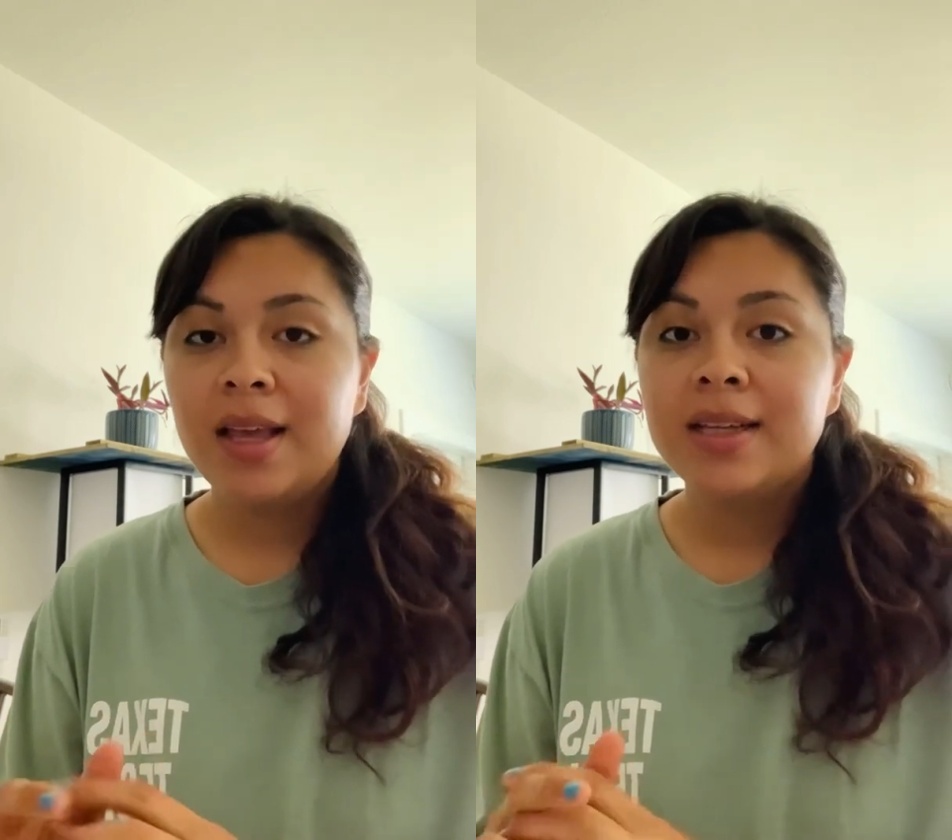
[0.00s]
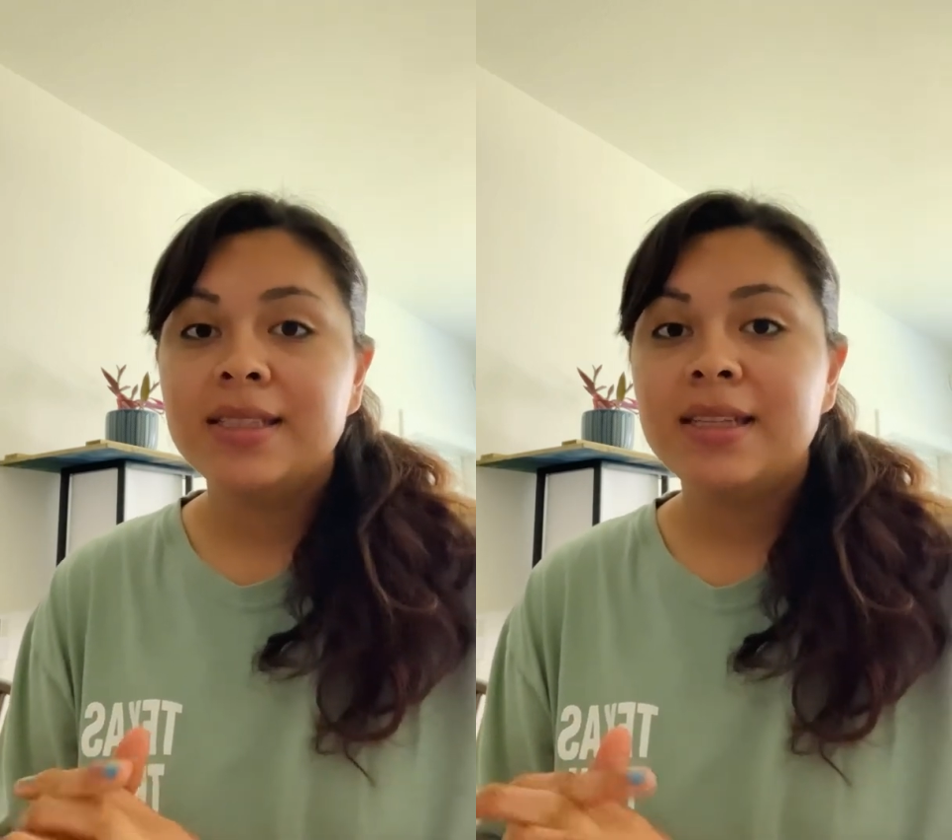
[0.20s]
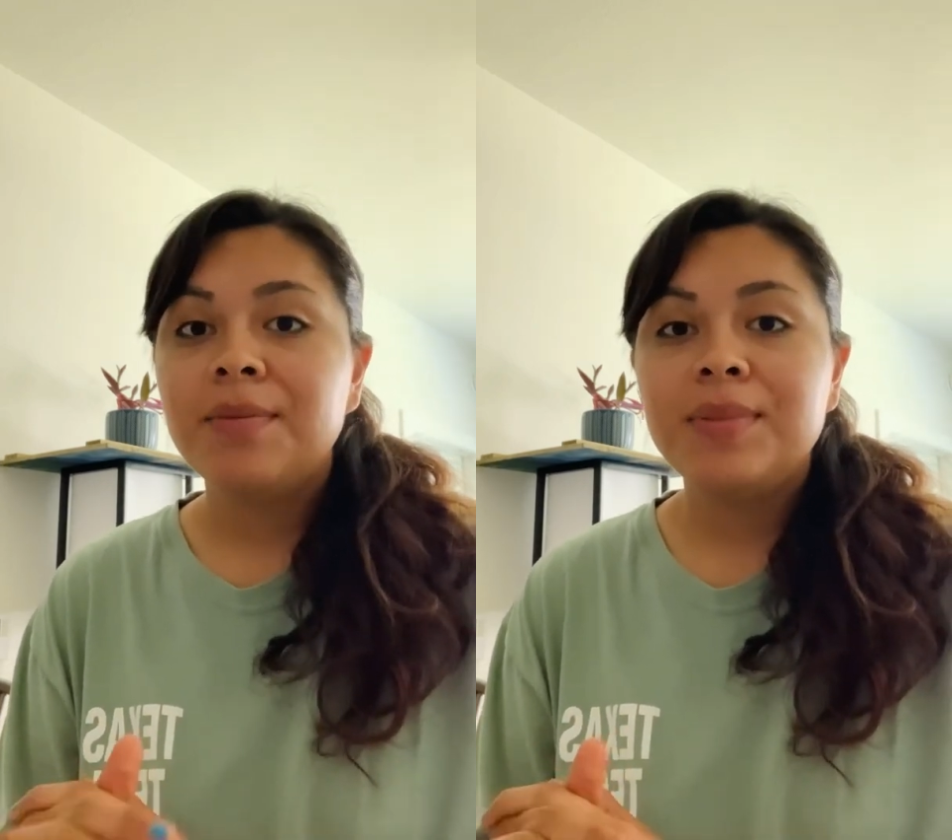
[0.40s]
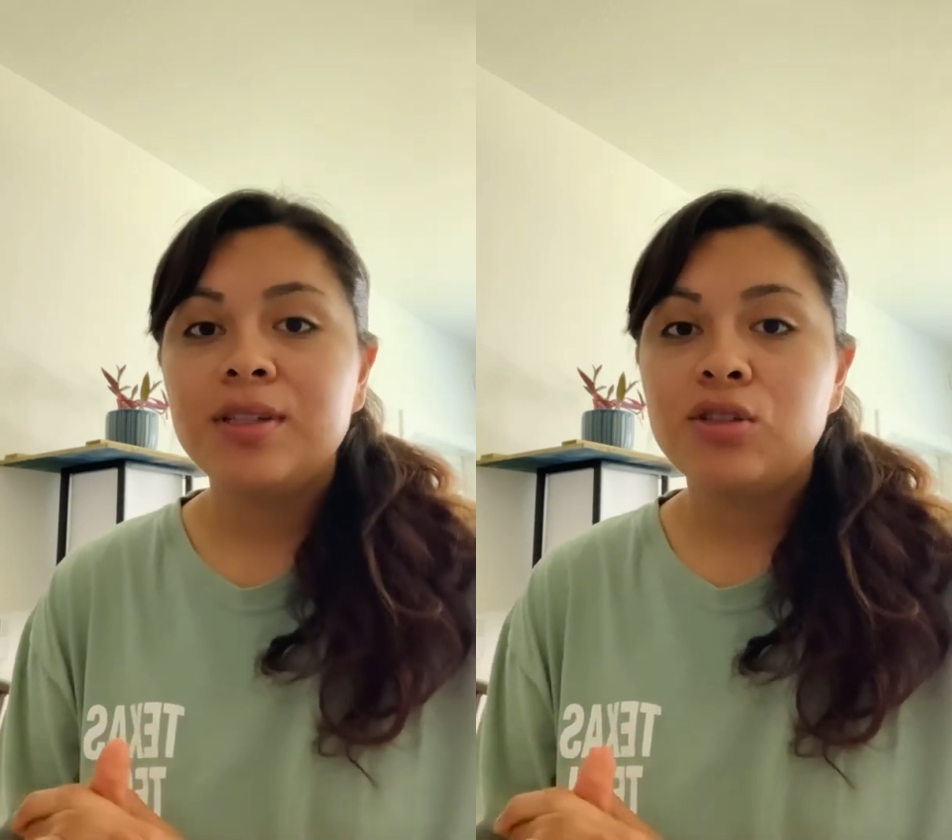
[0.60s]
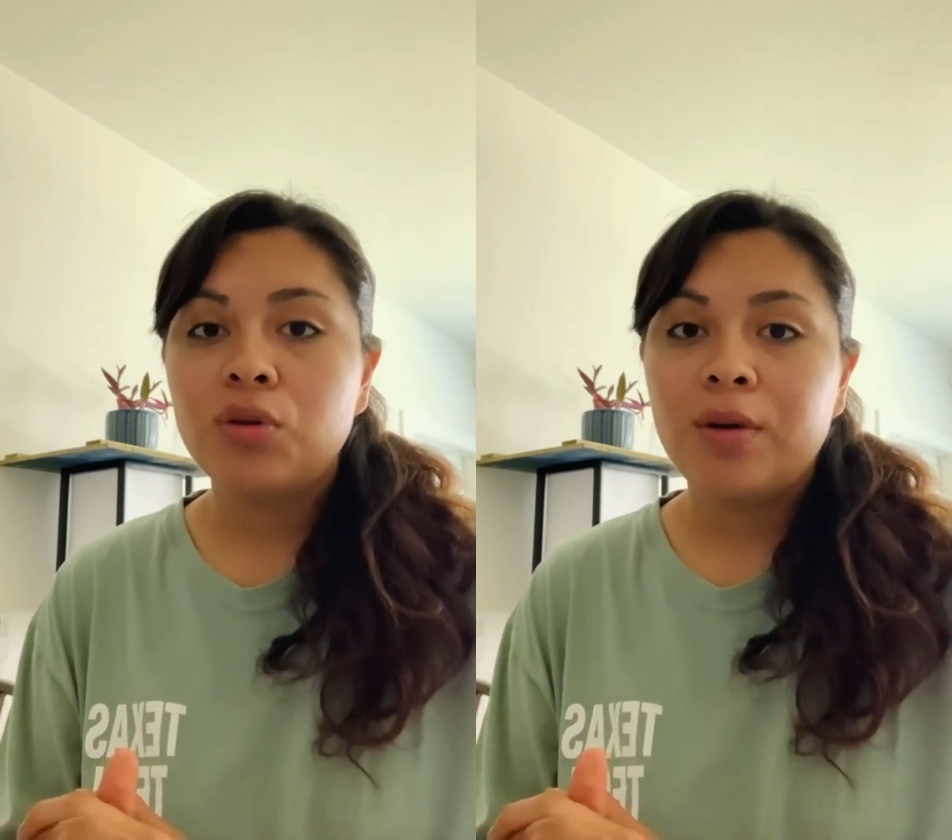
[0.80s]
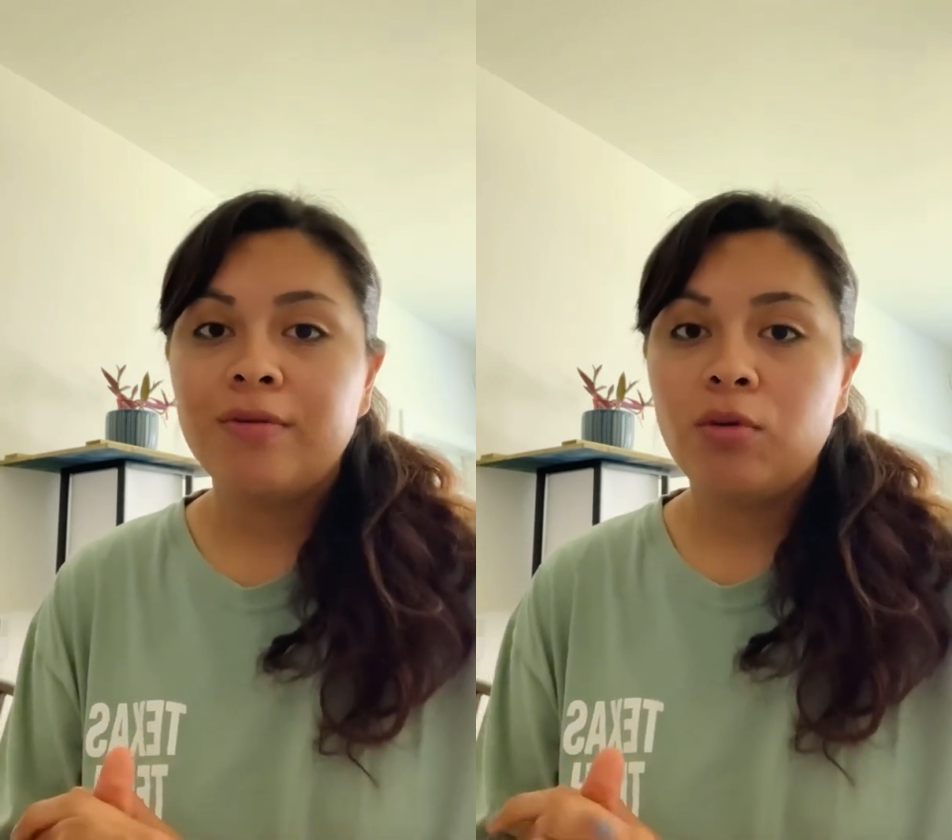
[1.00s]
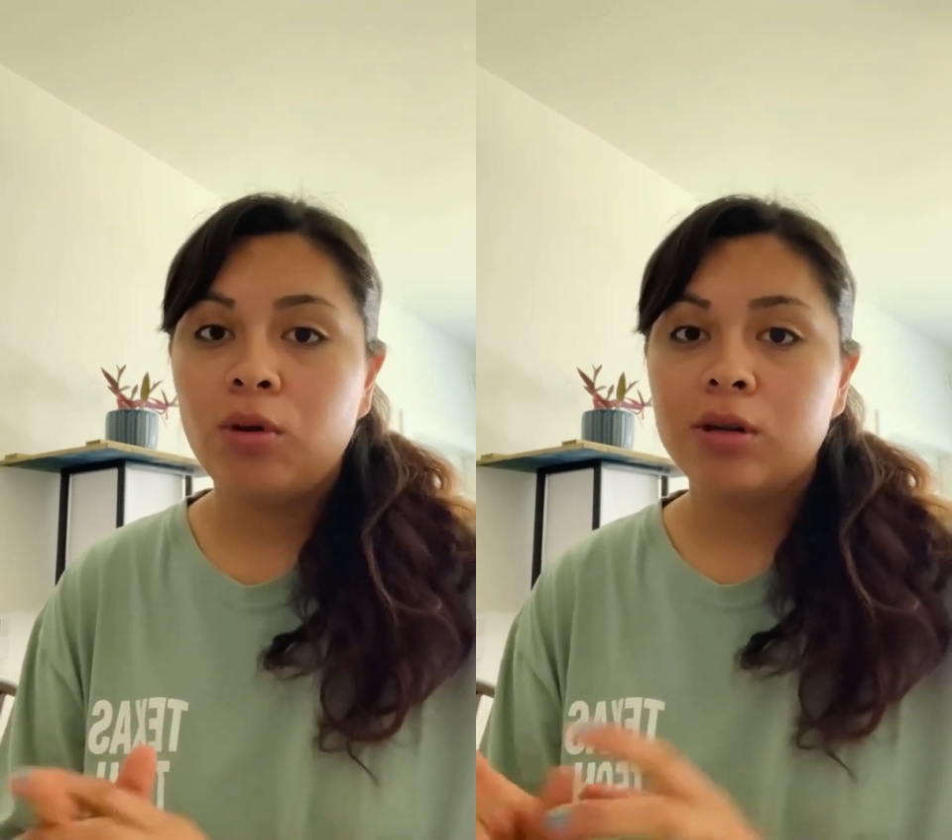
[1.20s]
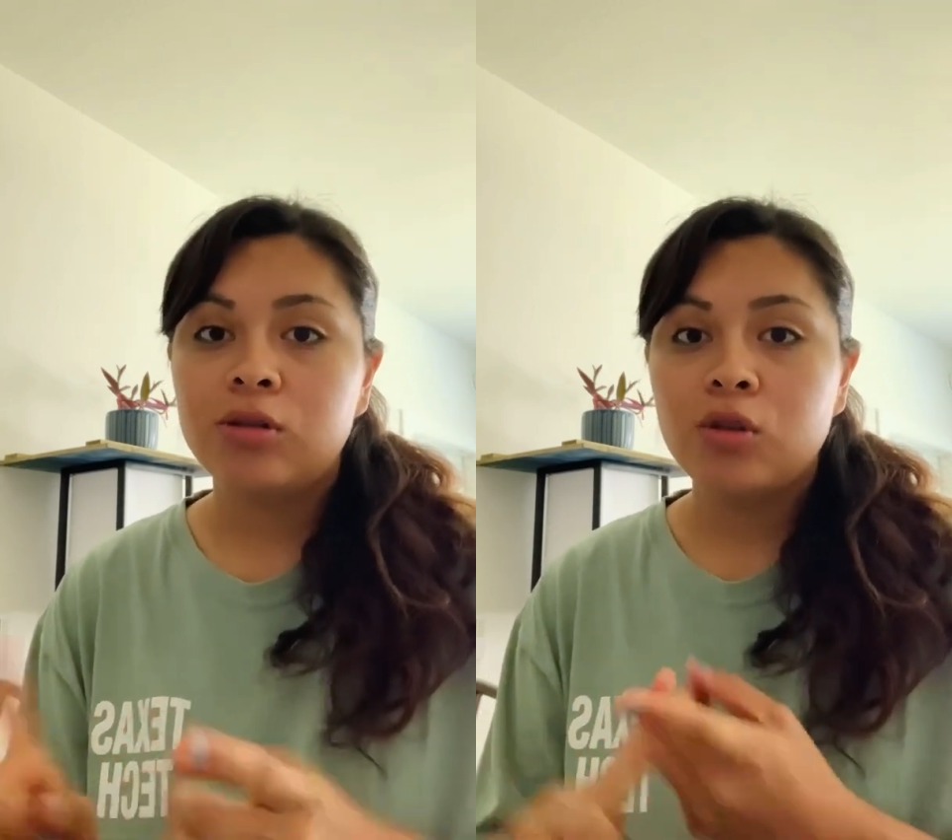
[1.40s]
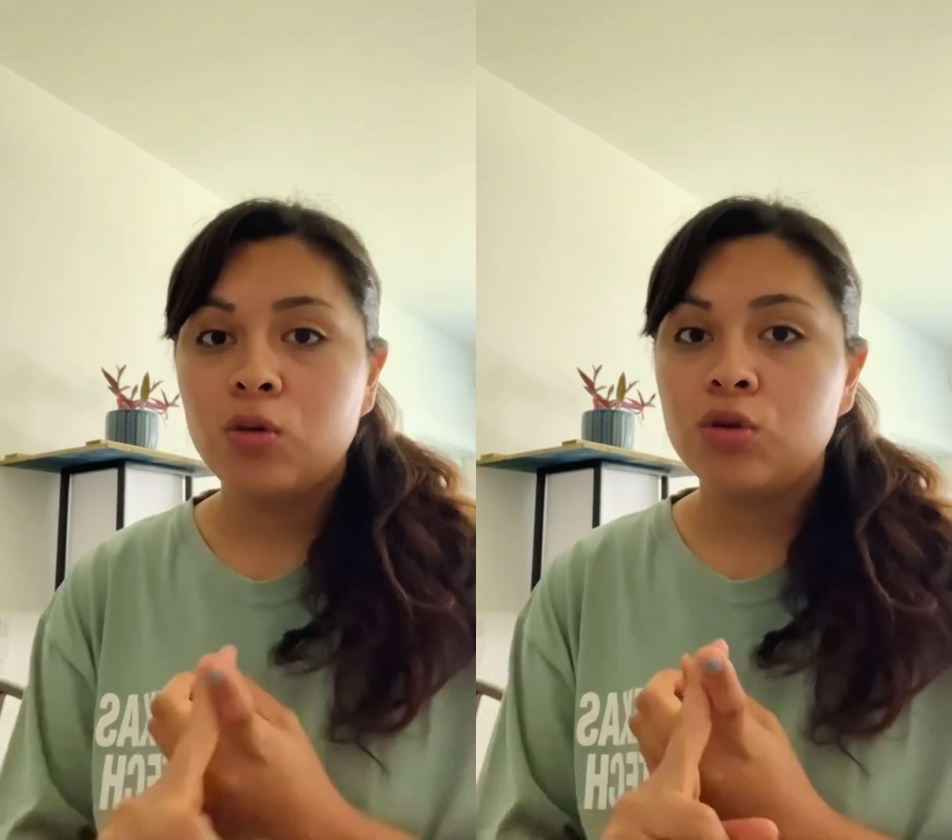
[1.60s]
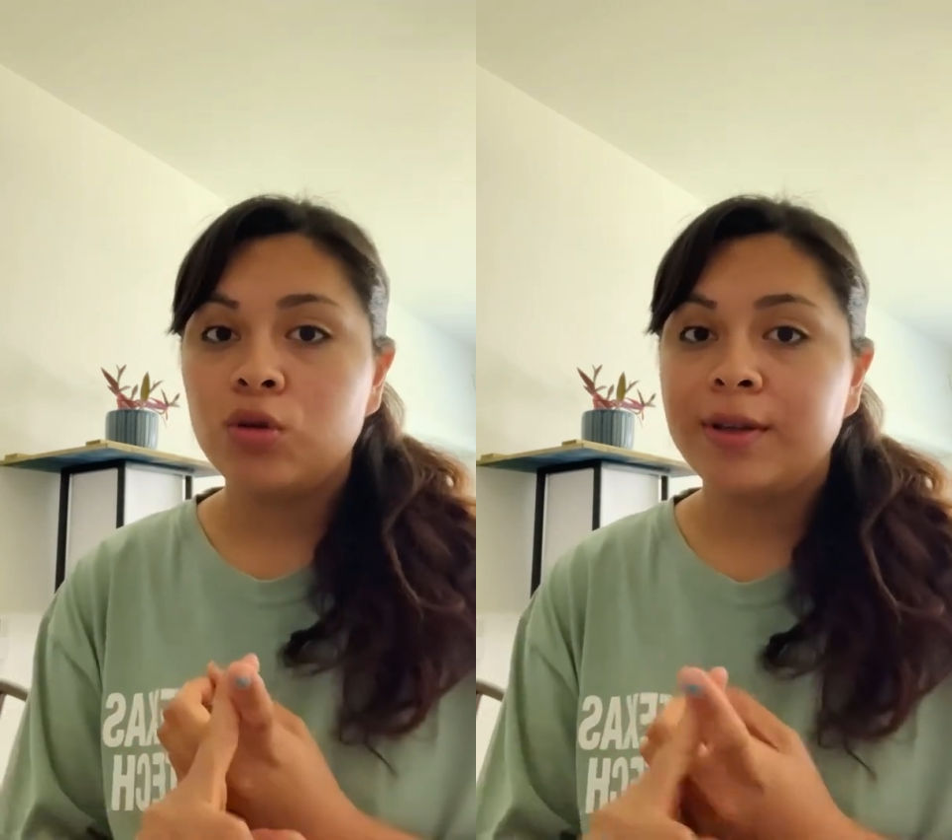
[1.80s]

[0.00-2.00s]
SIP is short for Social